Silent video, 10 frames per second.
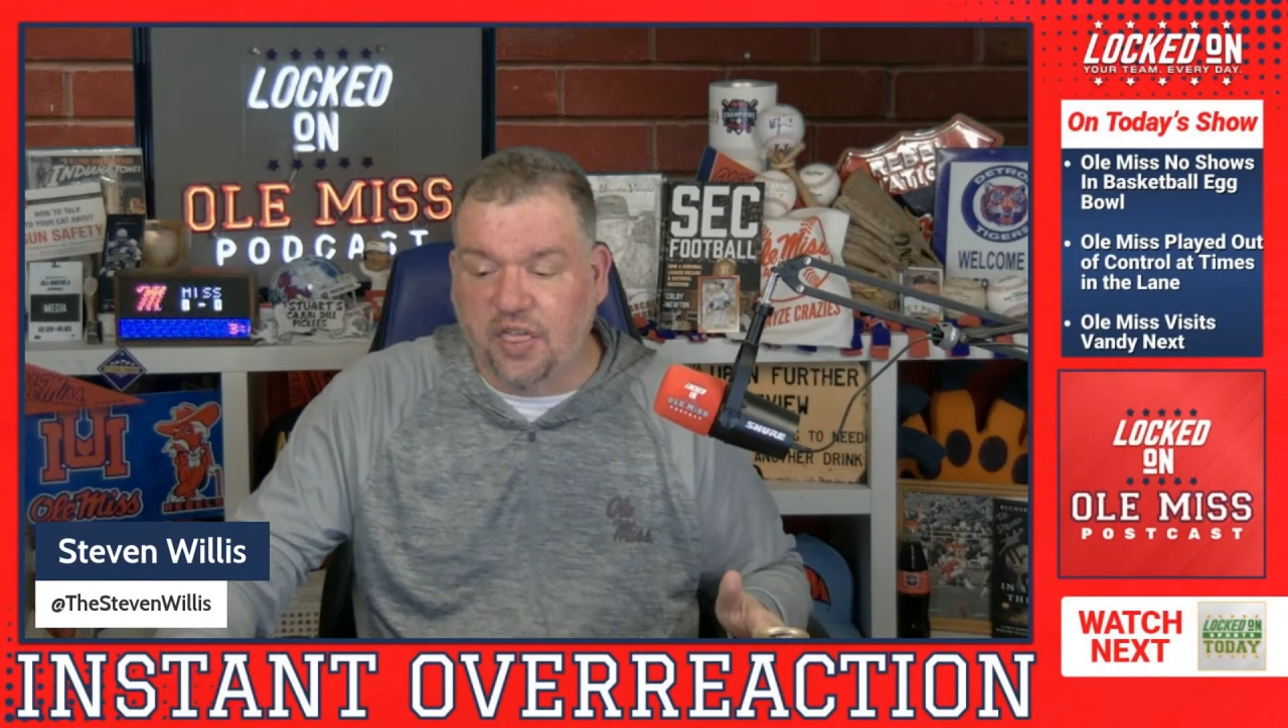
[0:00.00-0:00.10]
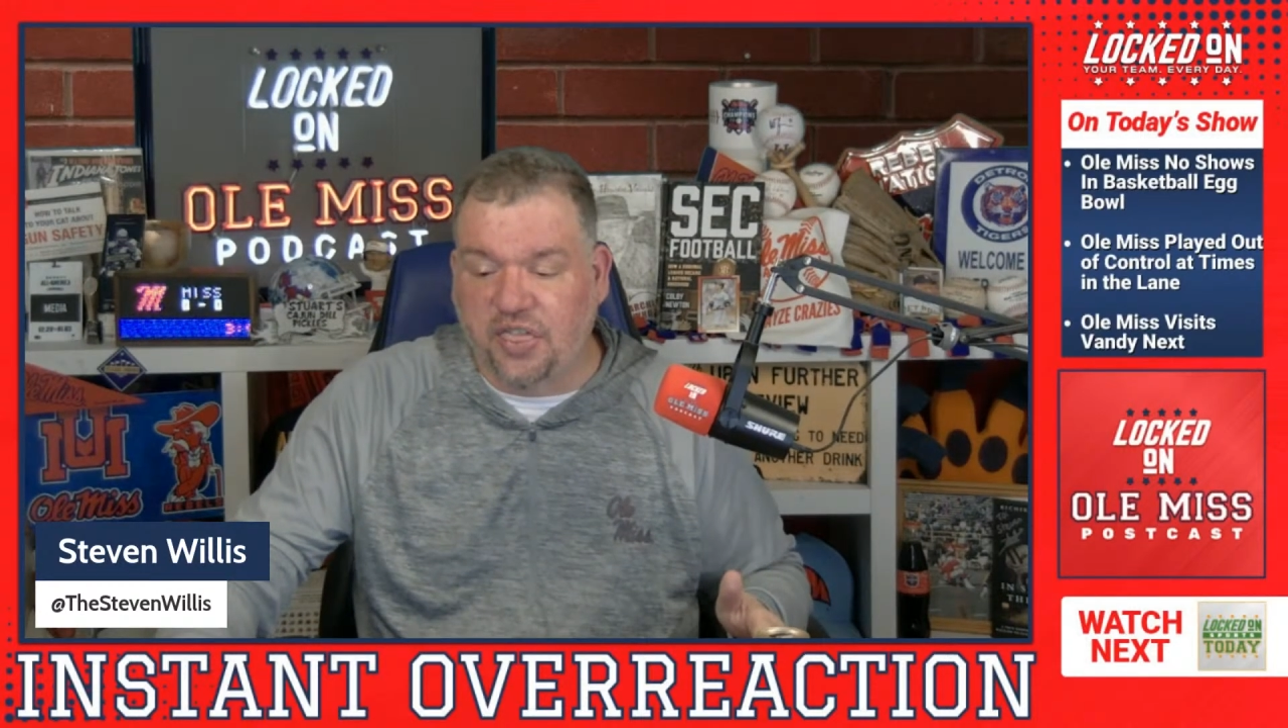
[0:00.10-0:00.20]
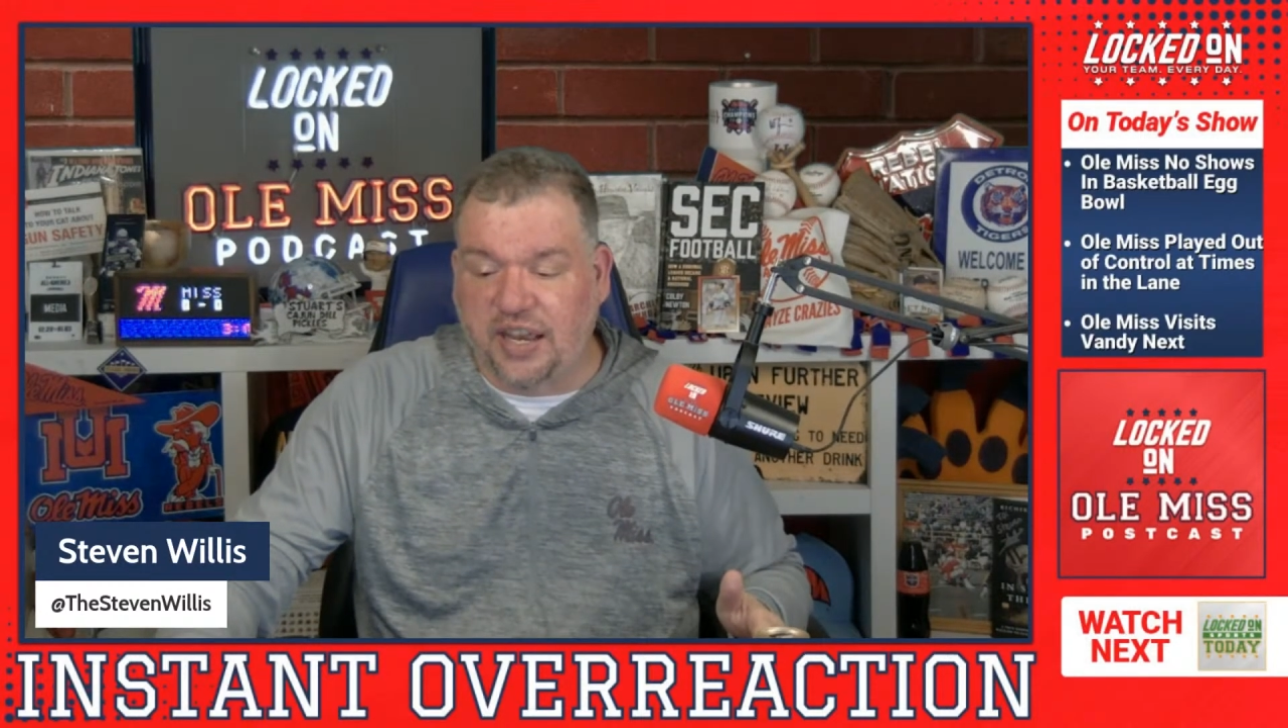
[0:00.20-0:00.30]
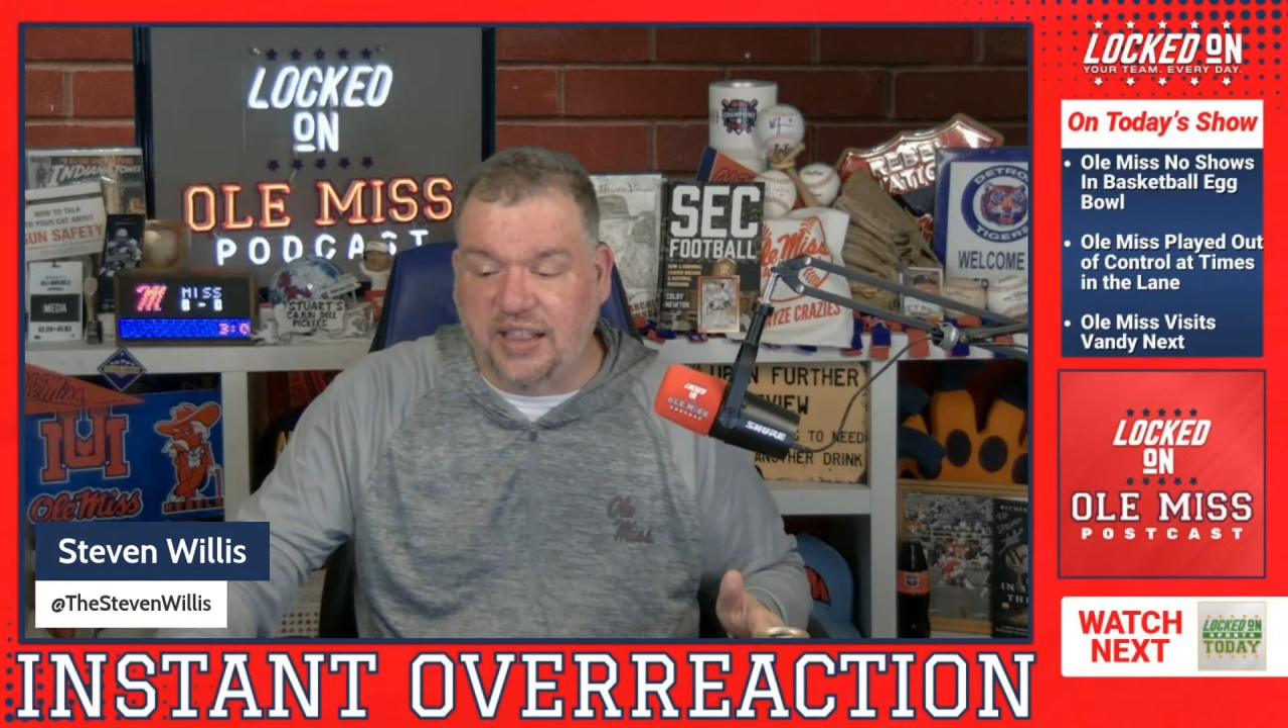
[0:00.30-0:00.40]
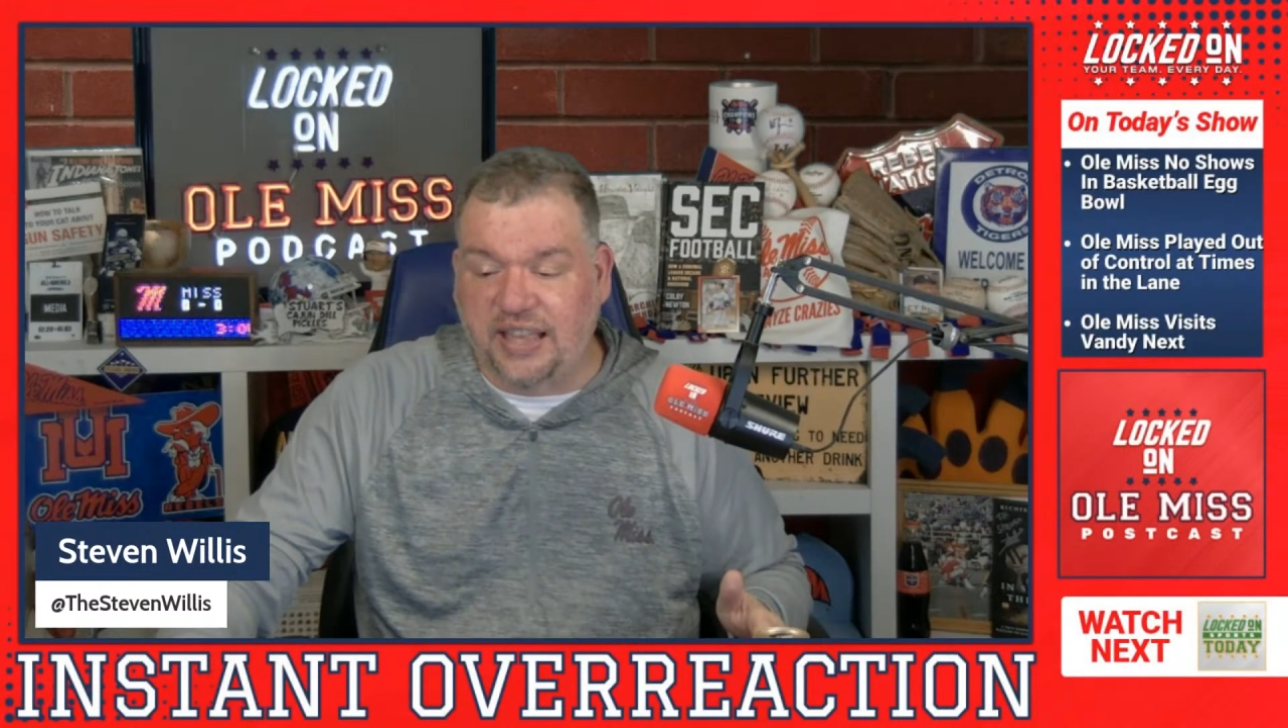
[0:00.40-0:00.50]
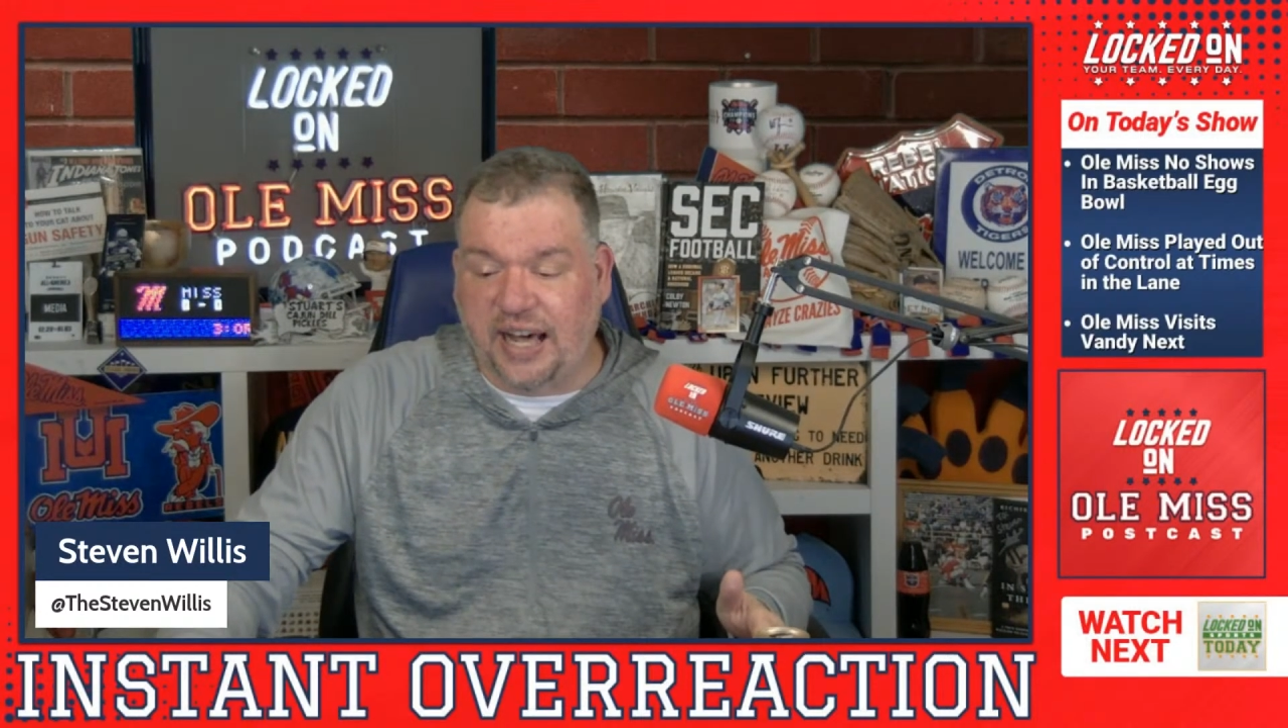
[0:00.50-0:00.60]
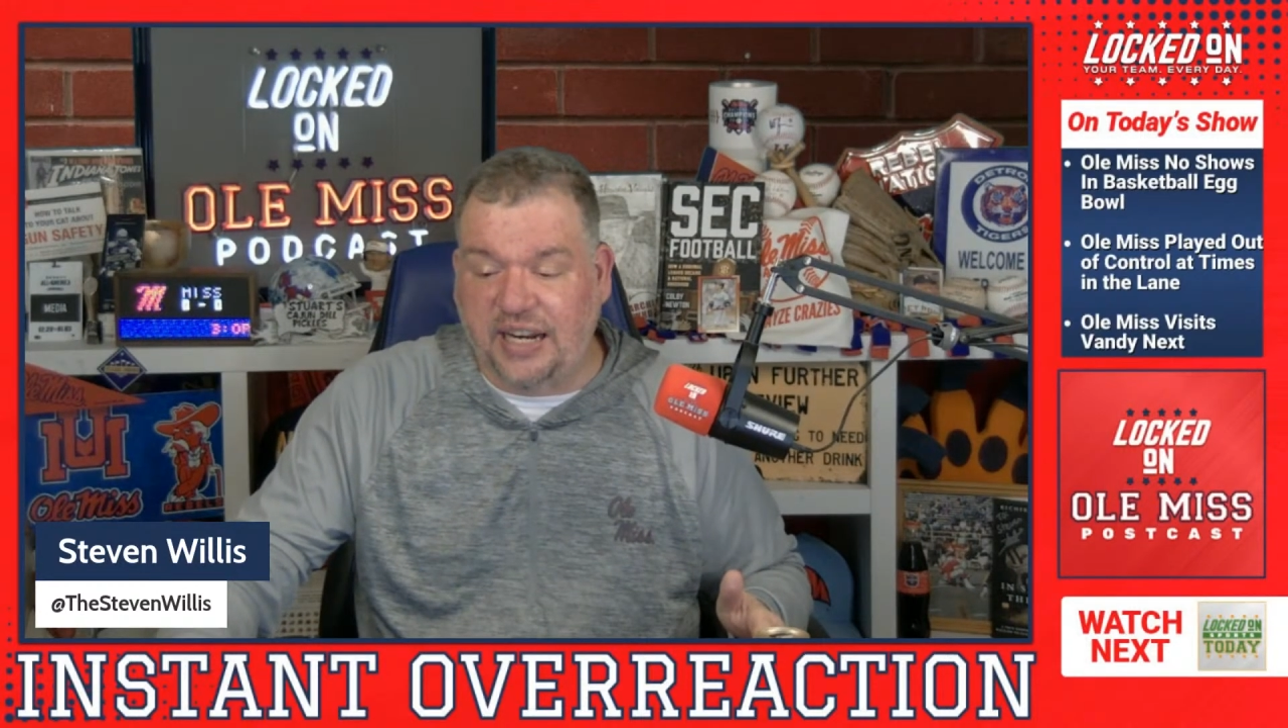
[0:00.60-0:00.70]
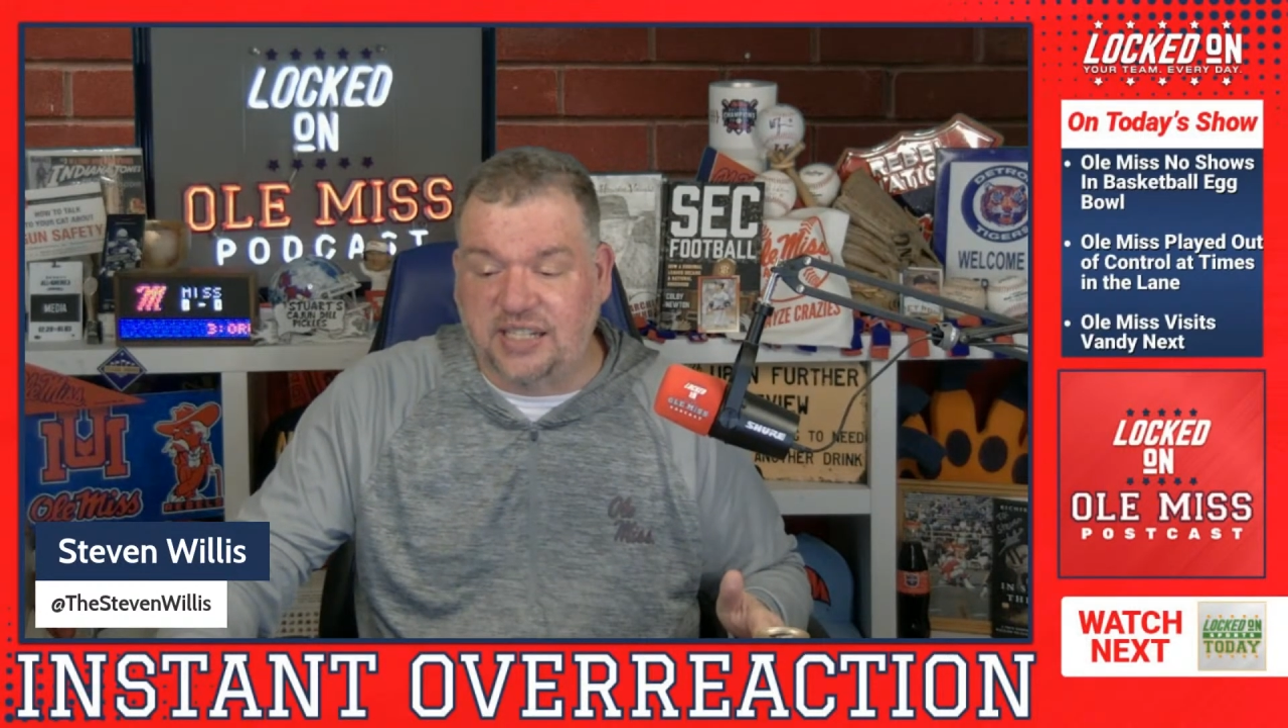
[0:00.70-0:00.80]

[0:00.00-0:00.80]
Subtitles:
think that is